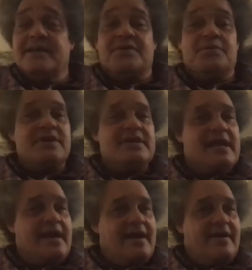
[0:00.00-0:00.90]
George and the
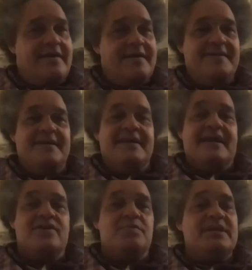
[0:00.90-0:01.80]
Dragon
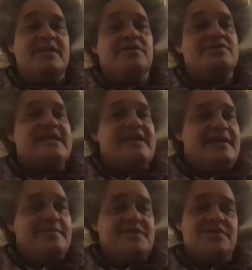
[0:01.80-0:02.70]
there, and you got to
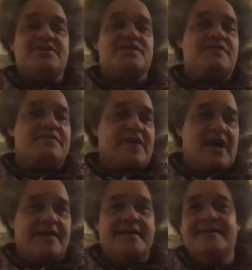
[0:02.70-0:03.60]
find another one here
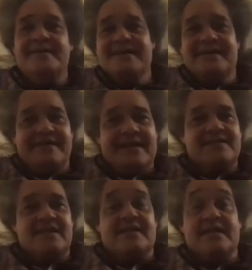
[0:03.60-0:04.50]
and another one
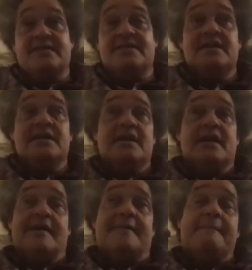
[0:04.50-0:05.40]
there, and you'll
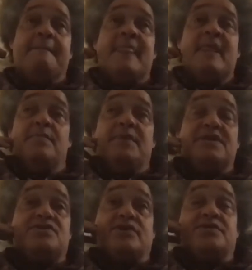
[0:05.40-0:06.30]
be in little teams, you
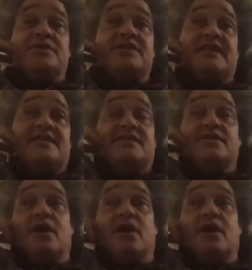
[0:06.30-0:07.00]
know, just for fun,